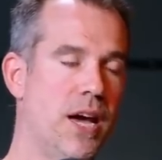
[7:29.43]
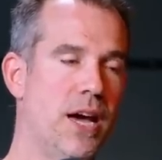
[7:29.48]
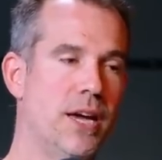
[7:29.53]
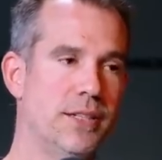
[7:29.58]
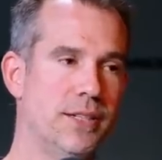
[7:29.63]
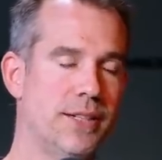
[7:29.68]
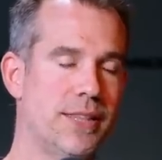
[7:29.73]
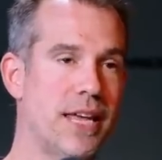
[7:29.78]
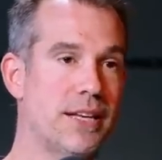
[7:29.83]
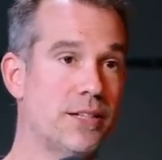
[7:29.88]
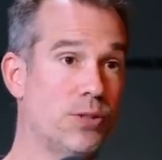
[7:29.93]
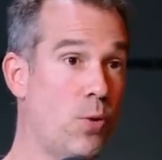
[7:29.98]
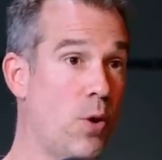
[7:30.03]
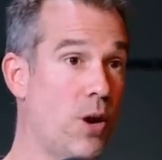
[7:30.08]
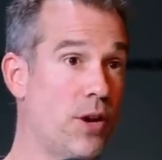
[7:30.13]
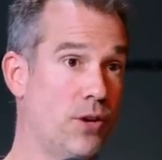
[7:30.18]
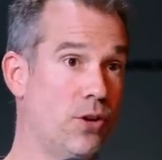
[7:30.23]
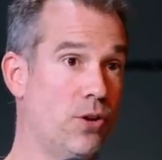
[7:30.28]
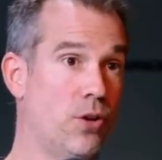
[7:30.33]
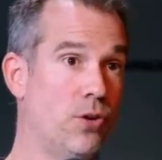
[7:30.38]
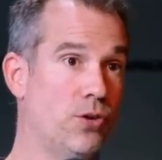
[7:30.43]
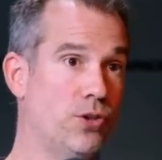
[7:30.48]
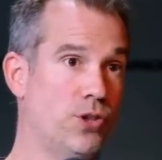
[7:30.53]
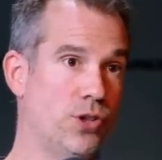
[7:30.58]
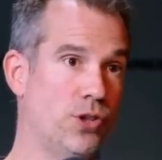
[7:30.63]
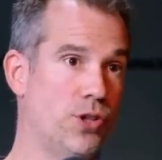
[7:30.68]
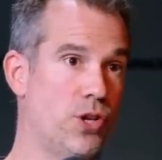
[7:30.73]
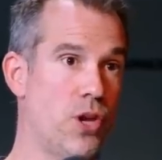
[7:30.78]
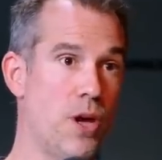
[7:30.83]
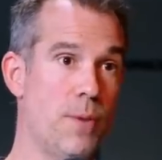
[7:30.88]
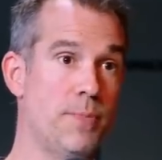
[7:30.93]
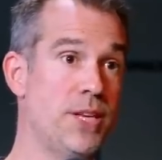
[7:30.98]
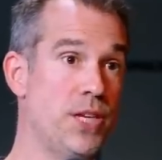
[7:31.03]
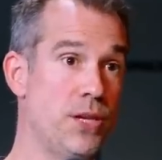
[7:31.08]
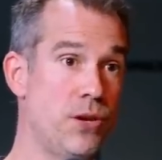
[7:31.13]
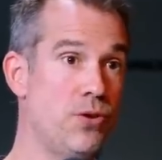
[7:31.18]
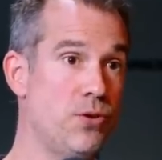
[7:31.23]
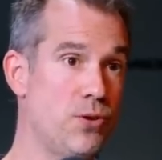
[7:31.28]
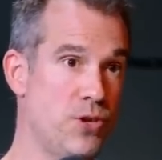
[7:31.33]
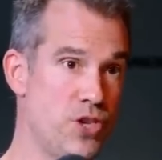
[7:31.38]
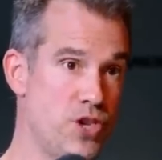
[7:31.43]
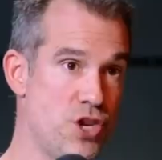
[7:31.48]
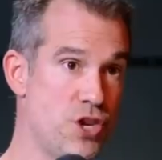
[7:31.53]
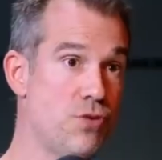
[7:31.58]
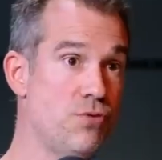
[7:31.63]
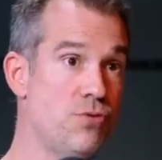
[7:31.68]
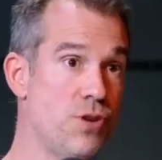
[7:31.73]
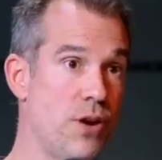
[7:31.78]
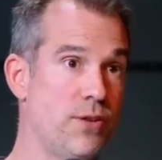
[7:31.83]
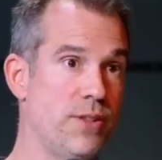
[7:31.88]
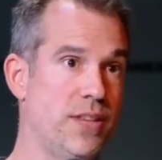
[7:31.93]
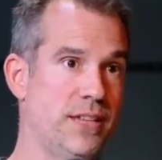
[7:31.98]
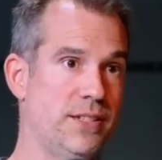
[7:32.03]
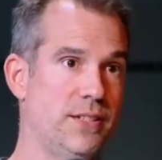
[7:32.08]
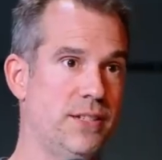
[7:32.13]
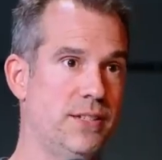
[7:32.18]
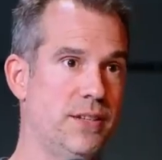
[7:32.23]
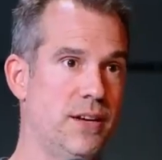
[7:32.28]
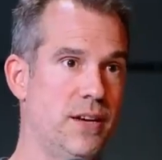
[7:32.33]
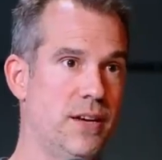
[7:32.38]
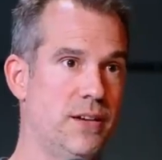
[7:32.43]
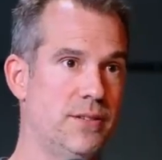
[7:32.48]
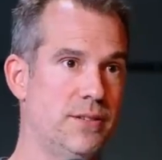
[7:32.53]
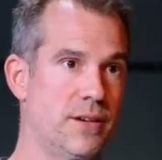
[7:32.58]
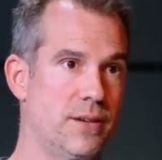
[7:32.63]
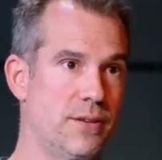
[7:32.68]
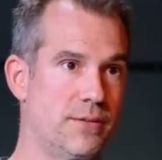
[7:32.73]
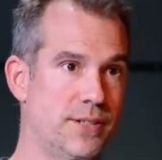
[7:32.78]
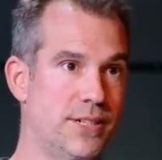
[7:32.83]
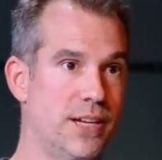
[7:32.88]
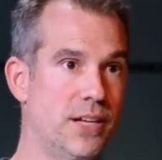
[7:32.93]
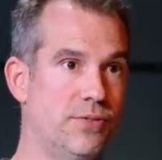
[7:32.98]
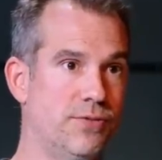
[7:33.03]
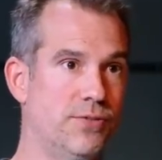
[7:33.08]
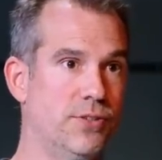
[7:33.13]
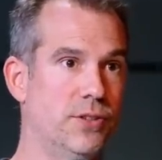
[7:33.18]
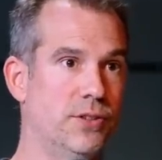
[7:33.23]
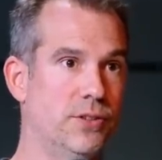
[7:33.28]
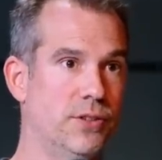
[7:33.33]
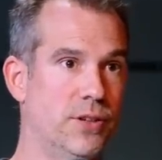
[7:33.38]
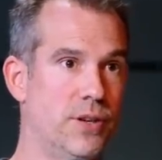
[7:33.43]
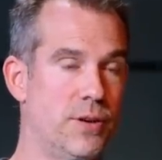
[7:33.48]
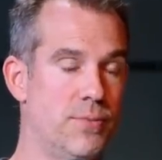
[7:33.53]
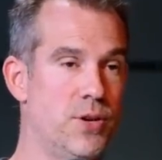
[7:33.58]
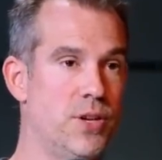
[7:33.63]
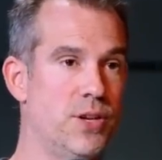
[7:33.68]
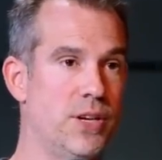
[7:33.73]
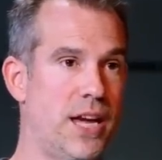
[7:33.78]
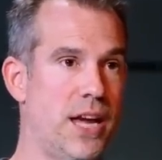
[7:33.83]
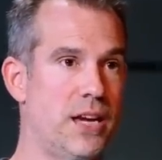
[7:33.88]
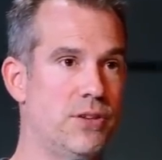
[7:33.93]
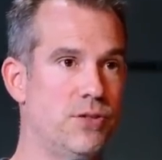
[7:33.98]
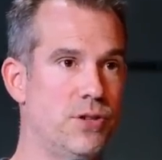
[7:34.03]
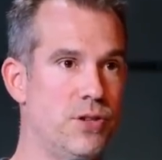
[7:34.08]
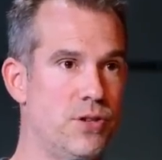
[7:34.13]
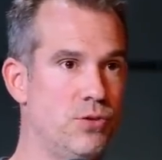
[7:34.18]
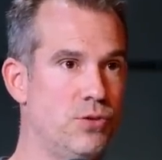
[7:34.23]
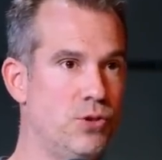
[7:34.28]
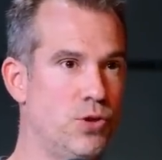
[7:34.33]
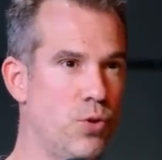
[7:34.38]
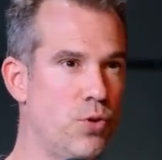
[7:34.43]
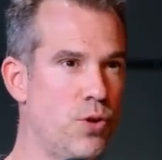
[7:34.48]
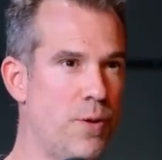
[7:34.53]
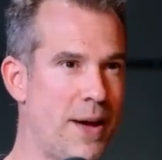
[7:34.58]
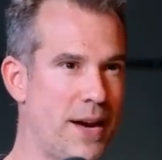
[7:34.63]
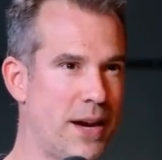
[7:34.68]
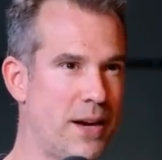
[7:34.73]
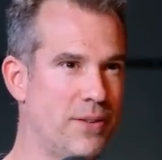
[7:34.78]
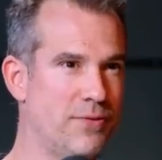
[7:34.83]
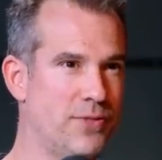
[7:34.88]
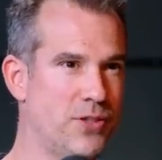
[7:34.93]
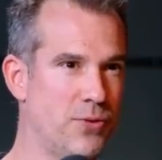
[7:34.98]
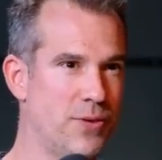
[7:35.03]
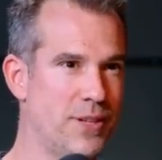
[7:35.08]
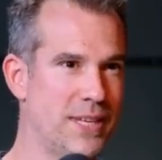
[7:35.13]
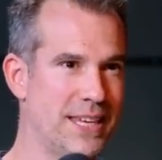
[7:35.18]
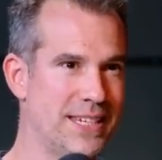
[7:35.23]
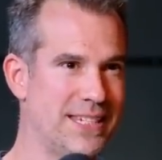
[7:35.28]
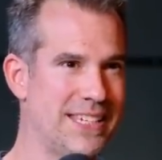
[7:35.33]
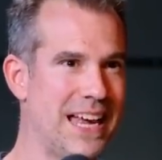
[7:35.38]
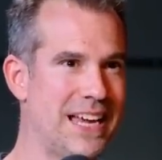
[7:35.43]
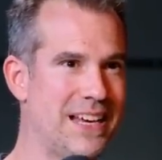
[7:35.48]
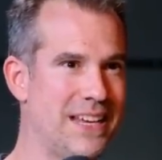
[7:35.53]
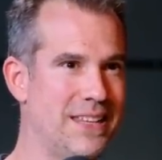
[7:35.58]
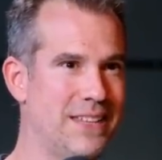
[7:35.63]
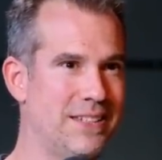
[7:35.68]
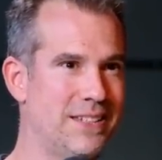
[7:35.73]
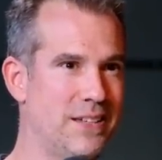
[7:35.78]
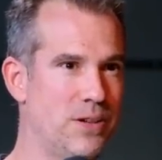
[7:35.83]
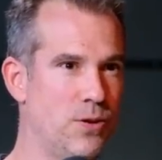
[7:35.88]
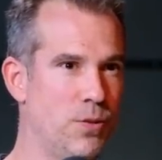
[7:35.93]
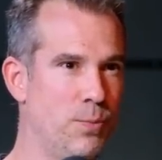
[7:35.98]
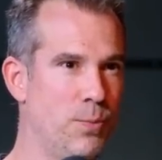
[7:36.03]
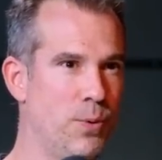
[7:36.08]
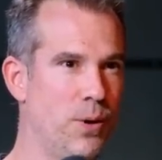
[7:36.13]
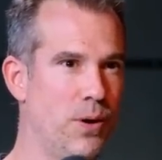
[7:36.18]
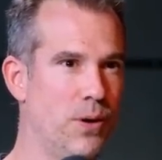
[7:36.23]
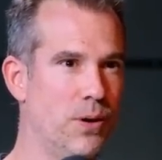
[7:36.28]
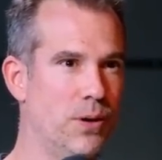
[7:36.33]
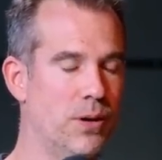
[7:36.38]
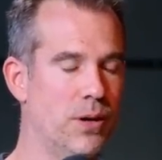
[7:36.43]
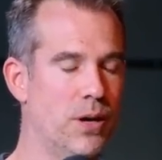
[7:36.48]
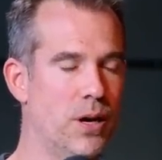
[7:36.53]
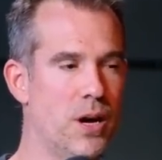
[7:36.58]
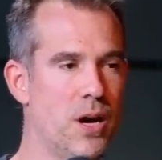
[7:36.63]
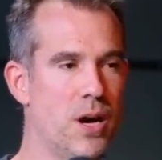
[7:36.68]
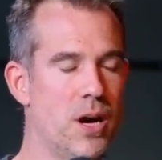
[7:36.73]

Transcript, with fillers: And that's quite conscious. So, I mean, you know this as a skillful communicator, and you talk about kind of doing exactly this in your book,